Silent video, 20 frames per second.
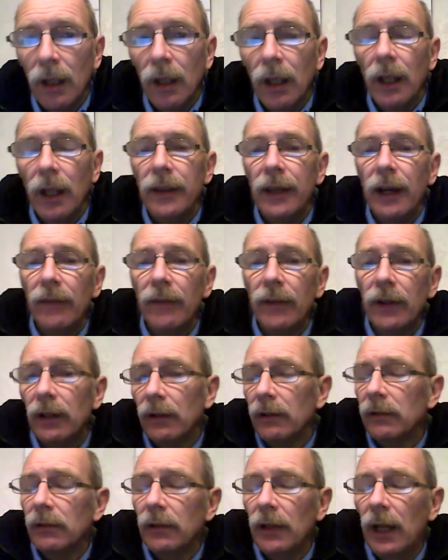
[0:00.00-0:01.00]
The other,
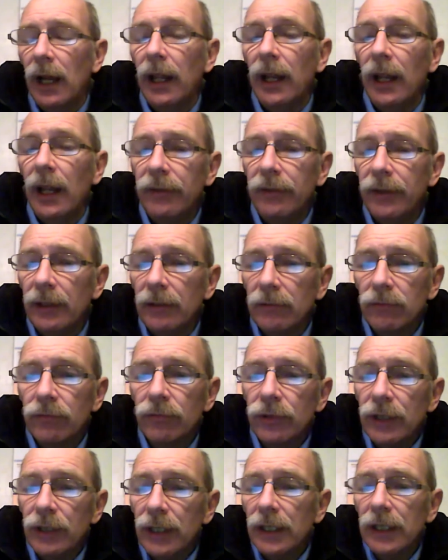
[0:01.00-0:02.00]
and I think
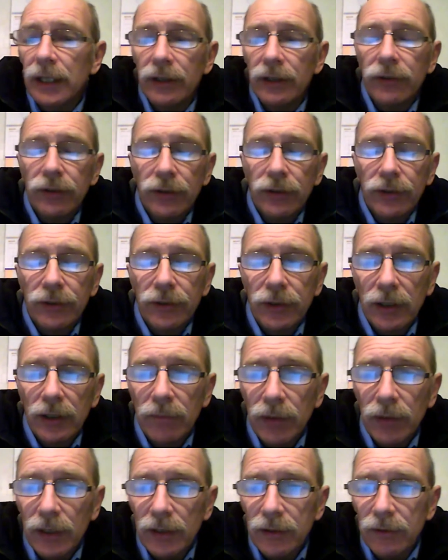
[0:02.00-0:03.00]
really interesting
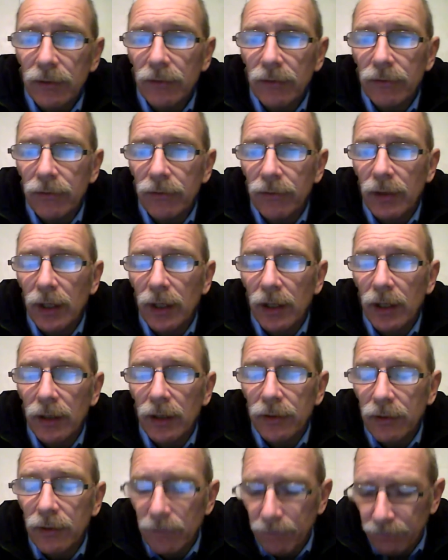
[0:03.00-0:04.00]
piece of
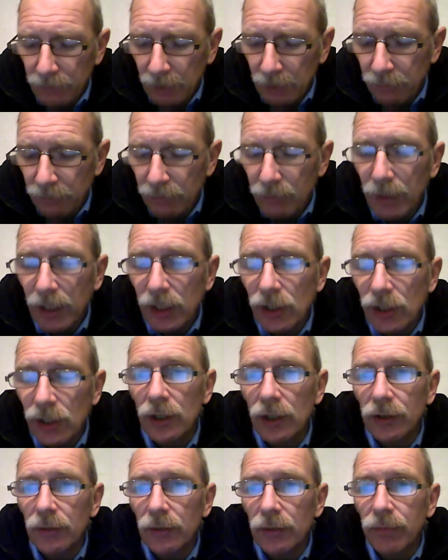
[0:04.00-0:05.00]
information that
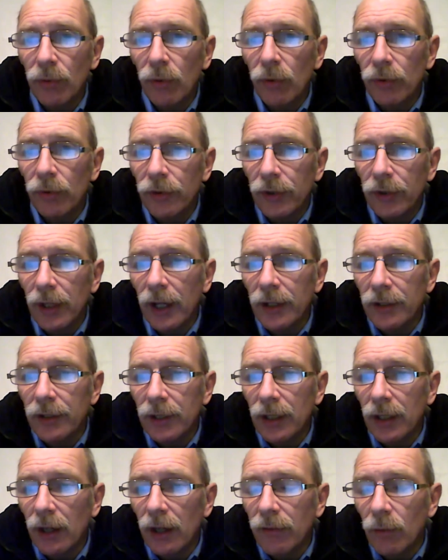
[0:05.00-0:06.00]
supports the
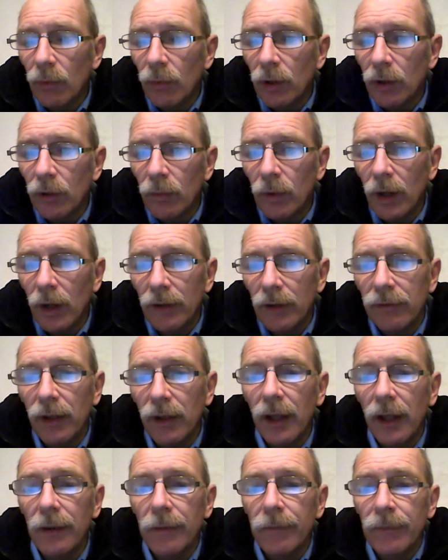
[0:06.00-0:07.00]
idea of a worldwide
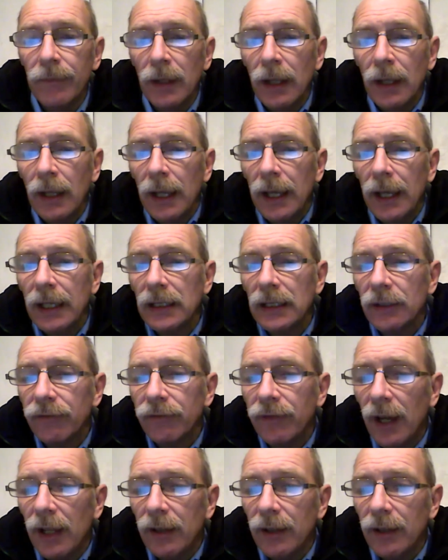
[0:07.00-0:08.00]
flood is the
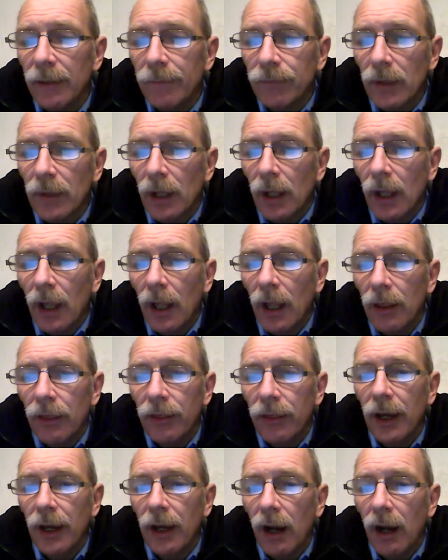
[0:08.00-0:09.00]
fact that
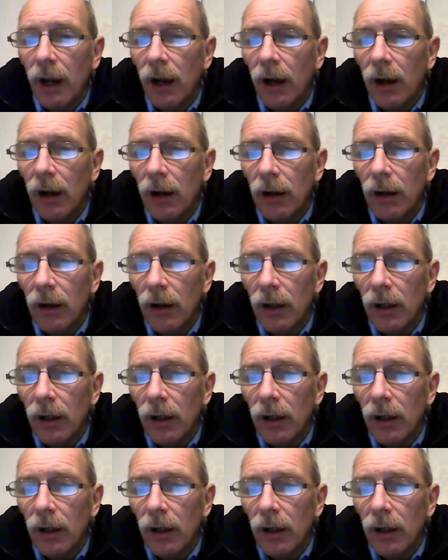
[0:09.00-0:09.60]
there are